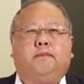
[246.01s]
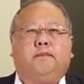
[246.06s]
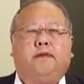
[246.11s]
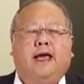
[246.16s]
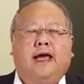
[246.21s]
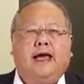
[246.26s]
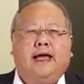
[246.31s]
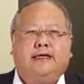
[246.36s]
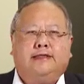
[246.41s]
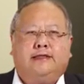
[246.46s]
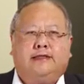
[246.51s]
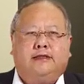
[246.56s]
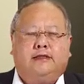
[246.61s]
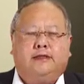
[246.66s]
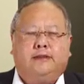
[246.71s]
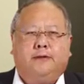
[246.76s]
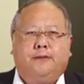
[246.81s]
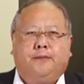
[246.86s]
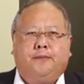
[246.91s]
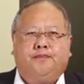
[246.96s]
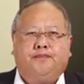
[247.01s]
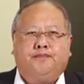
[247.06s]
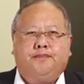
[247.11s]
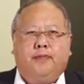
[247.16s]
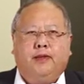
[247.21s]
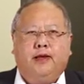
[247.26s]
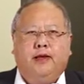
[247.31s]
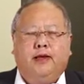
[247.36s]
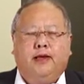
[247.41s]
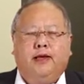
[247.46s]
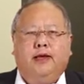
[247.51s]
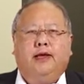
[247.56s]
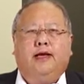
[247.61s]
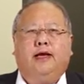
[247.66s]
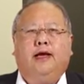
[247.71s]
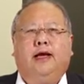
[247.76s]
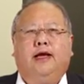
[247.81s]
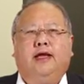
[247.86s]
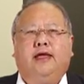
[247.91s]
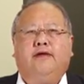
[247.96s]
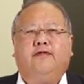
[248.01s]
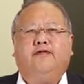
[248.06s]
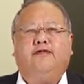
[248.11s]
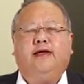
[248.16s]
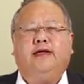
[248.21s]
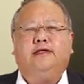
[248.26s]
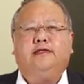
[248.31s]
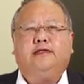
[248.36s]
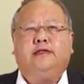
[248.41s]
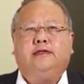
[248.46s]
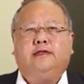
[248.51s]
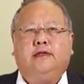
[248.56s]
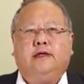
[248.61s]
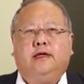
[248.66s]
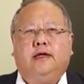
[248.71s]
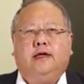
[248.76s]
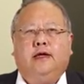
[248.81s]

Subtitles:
past events